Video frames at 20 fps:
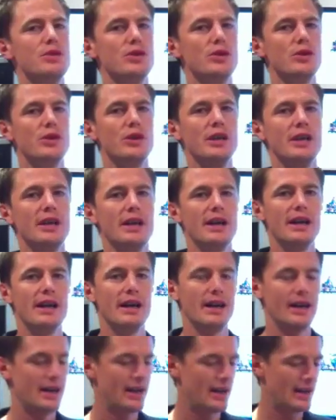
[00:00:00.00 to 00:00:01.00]
your
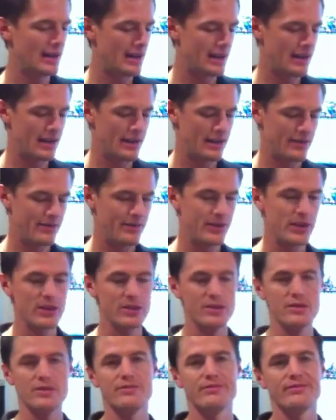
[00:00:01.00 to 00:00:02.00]

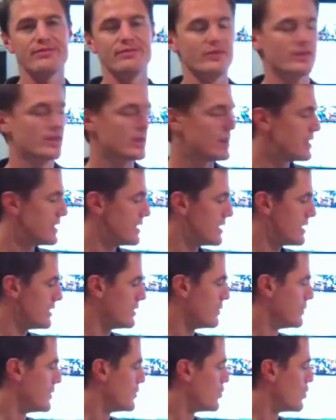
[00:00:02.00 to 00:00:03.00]
fingers a
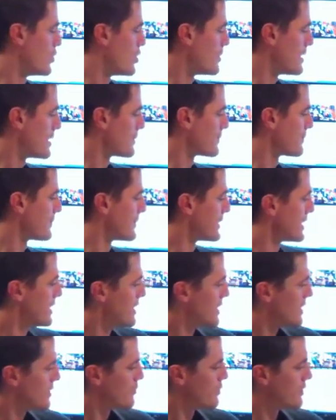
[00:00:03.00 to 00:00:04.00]
little bit warmer.
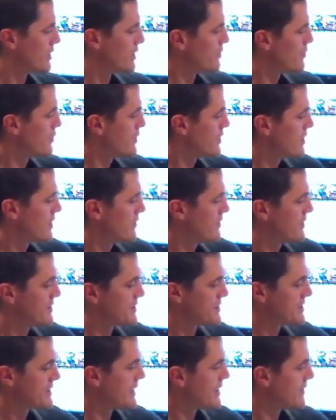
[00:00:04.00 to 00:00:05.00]
Pretty
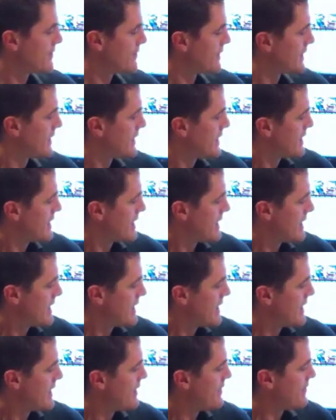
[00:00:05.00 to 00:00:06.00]
obvious stuff.
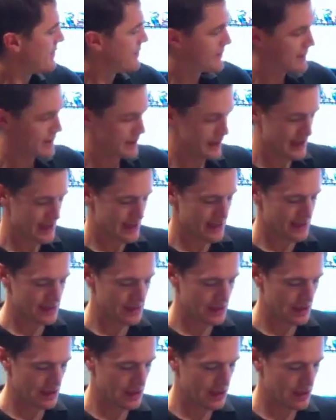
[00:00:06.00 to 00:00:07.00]
And the last
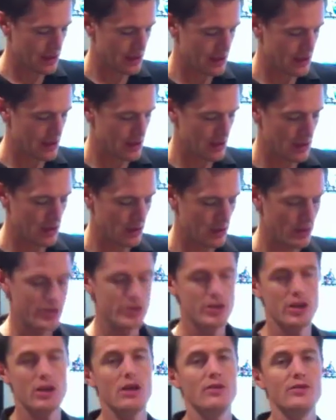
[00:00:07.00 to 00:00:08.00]
thing I want
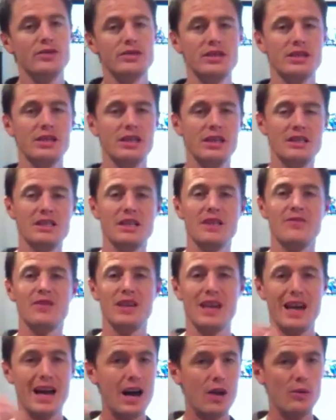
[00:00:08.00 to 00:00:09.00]
to show you, obviously, except for
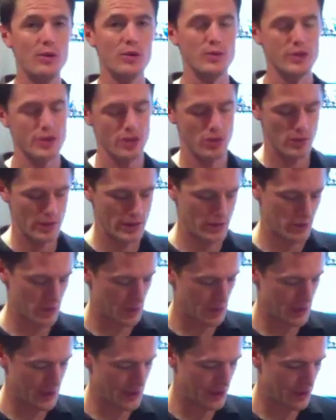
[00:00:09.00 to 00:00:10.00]
your helmet, which you always want
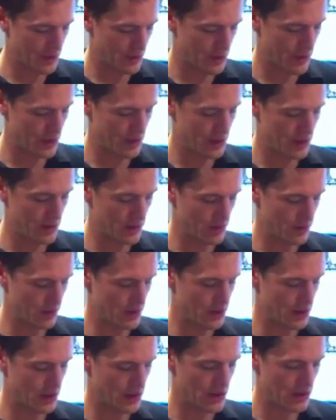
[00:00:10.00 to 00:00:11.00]
to wear when
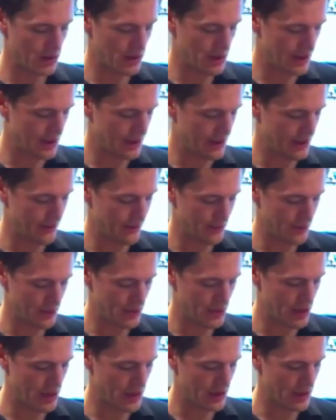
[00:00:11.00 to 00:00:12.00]
you go
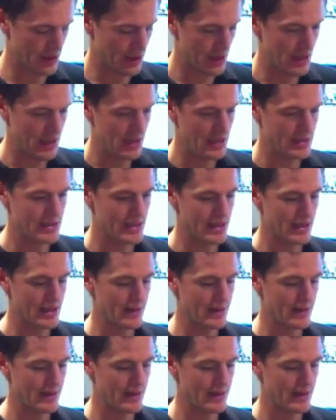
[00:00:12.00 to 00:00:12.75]
riding, is